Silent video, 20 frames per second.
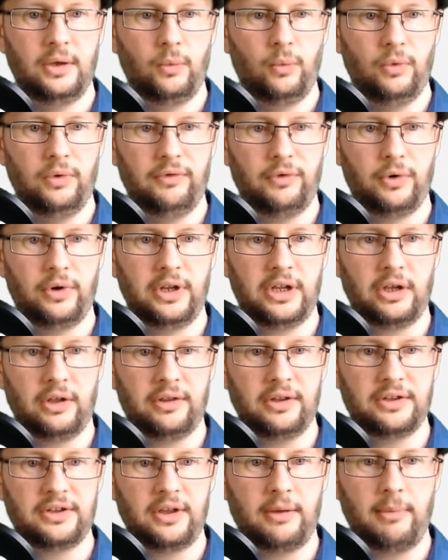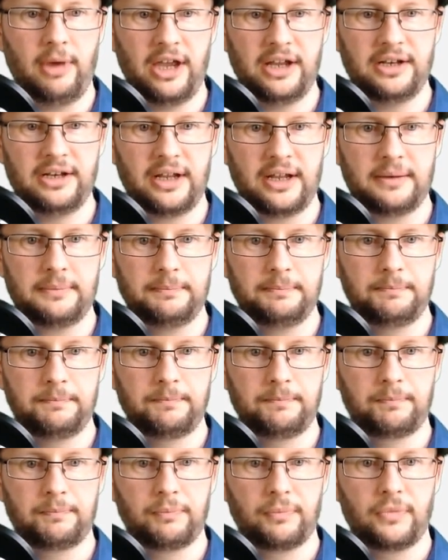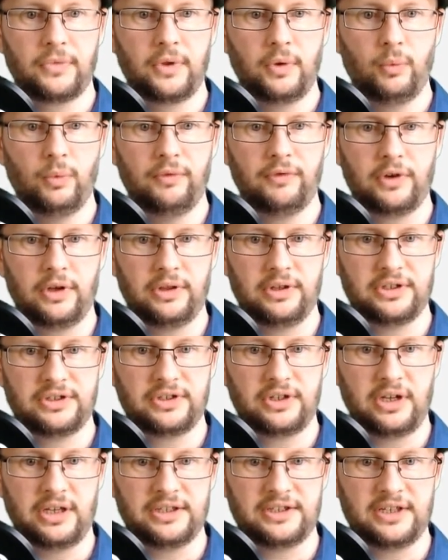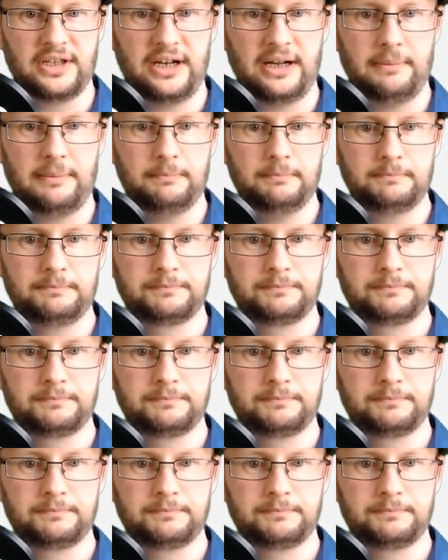We've already got the domain done. We've got the site set up.